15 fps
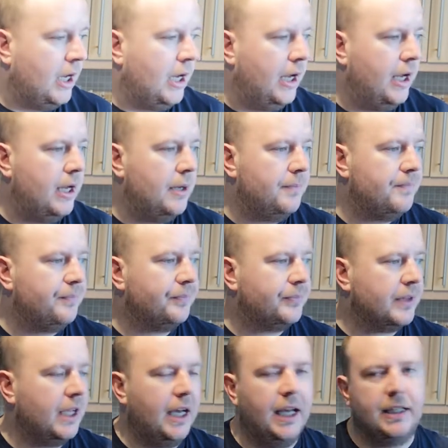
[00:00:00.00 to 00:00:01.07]

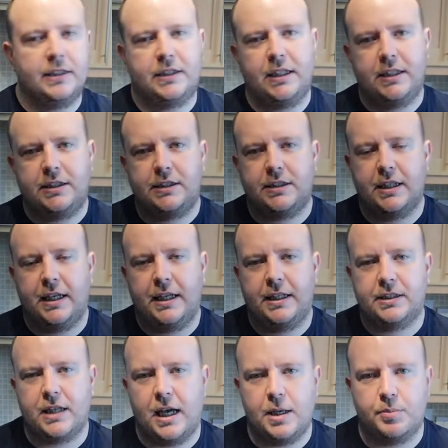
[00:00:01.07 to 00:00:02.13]
And this
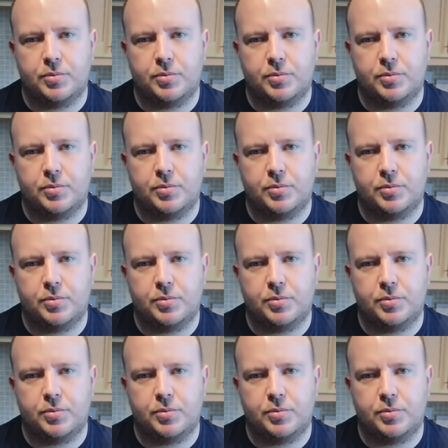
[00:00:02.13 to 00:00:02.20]
is a